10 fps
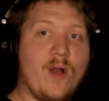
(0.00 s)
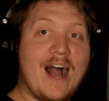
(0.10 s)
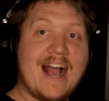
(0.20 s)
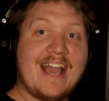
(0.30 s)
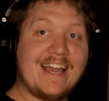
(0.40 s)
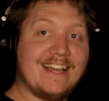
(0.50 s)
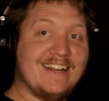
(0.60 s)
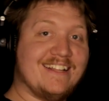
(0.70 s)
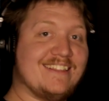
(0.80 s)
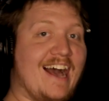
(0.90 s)
Right?
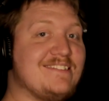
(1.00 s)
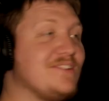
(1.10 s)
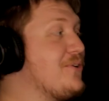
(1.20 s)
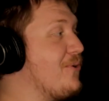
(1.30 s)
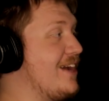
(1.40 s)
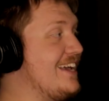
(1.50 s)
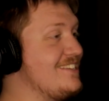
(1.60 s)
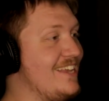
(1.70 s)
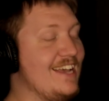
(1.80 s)
That's crazy.